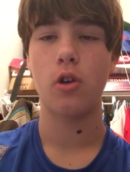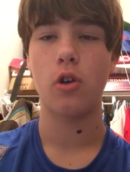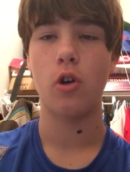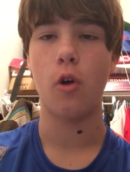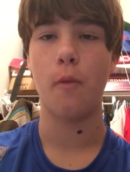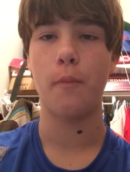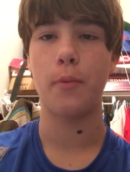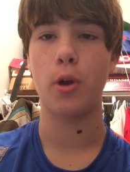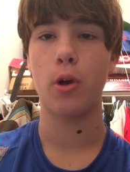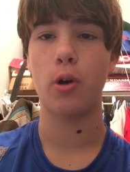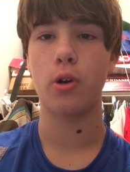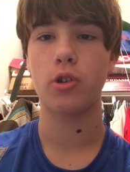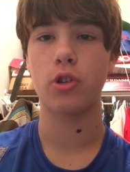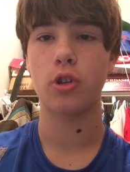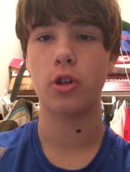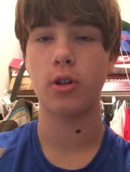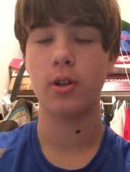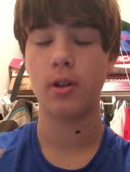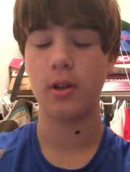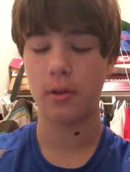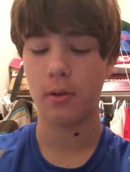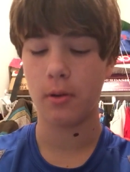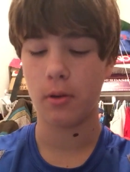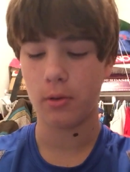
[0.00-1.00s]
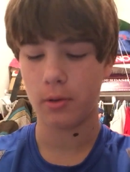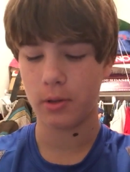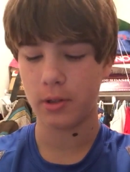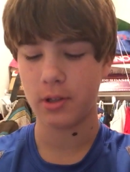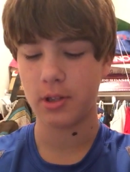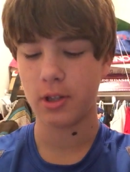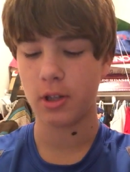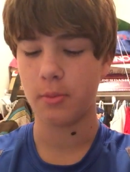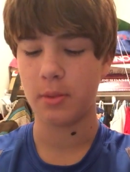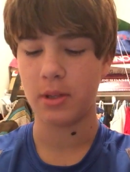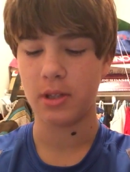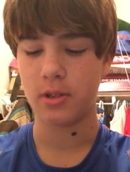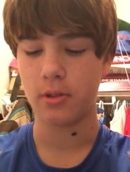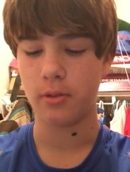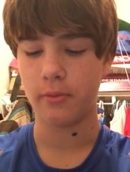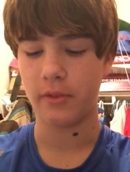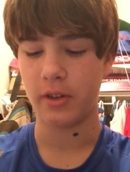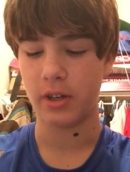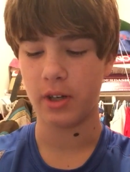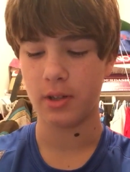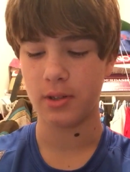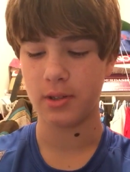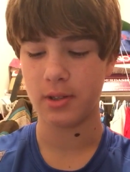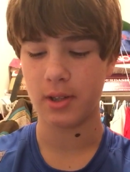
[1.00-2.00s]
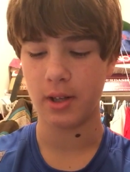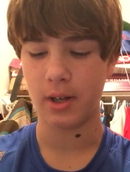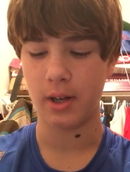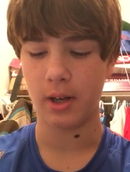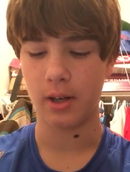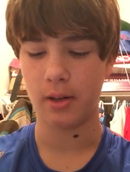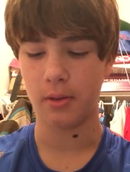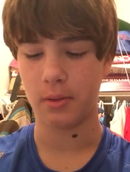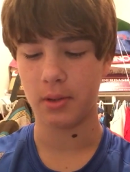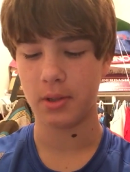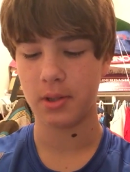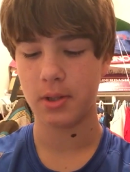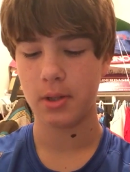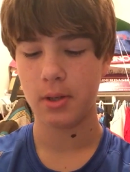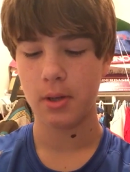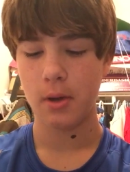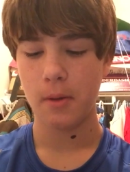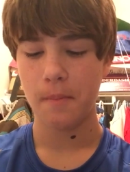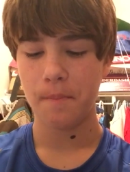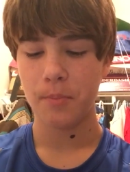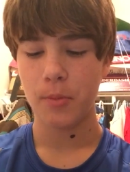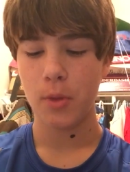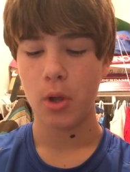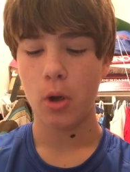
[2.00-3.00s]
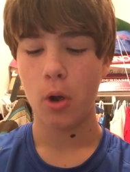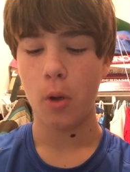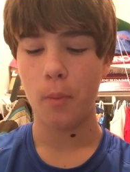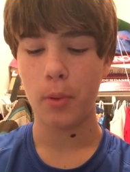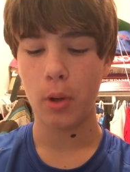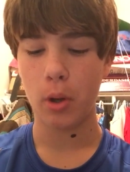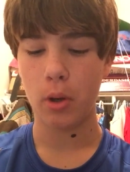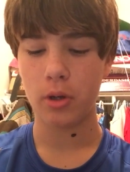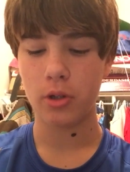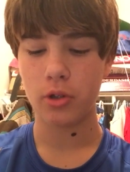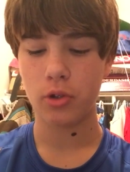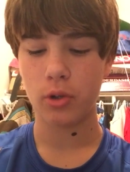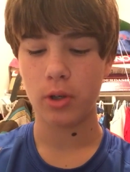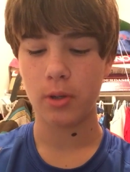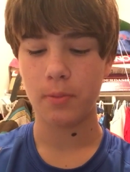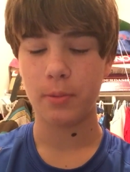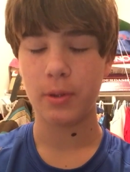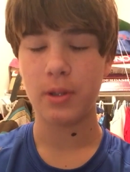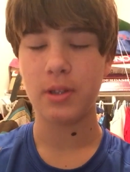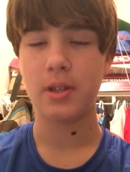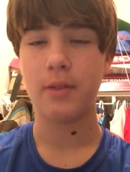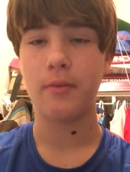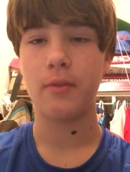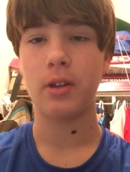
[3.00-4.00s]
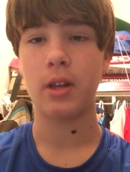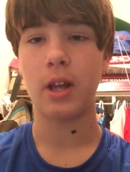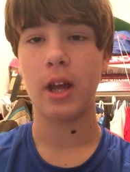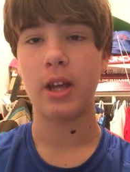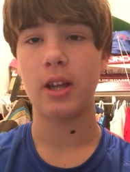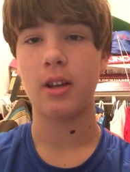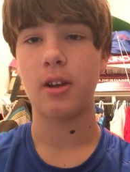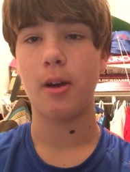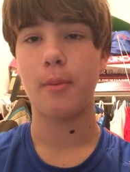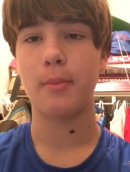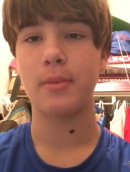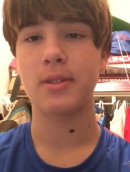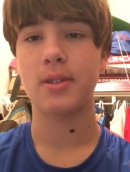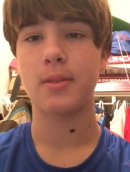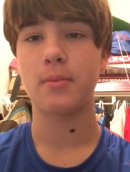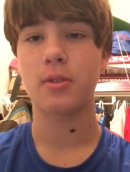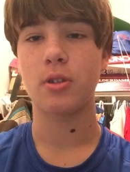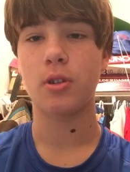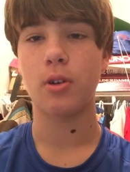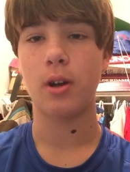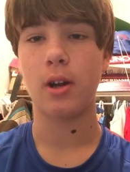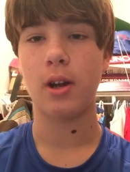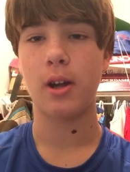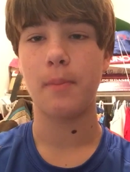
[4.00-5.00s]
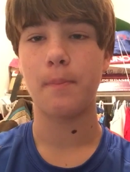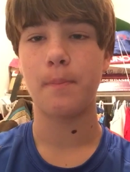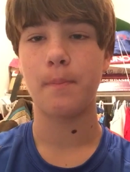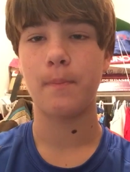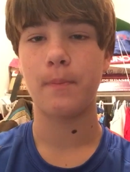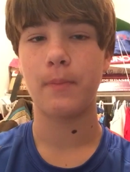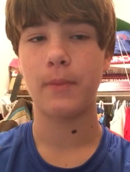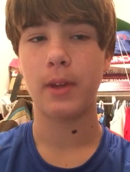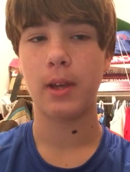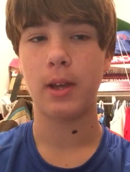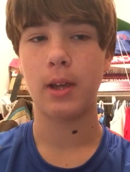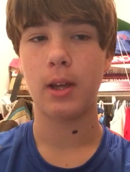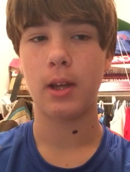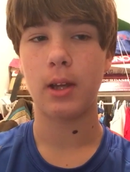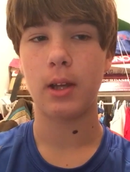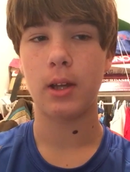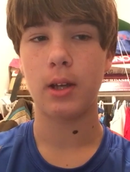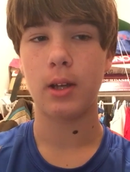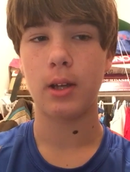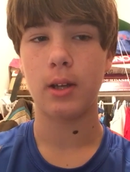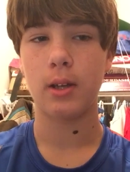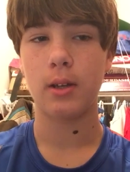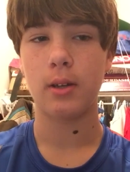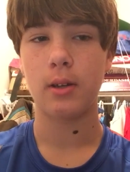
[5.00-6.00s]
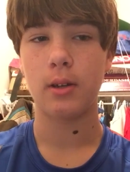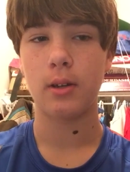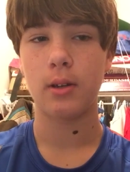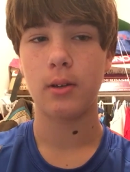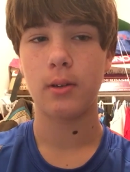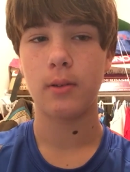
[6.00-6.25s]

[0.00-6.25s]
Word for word: Hope you all enjoy. Oh, well, there's going to be two videos today, anyways. Hope you all enjoyed. Please leave a like, comment, subscribe, and.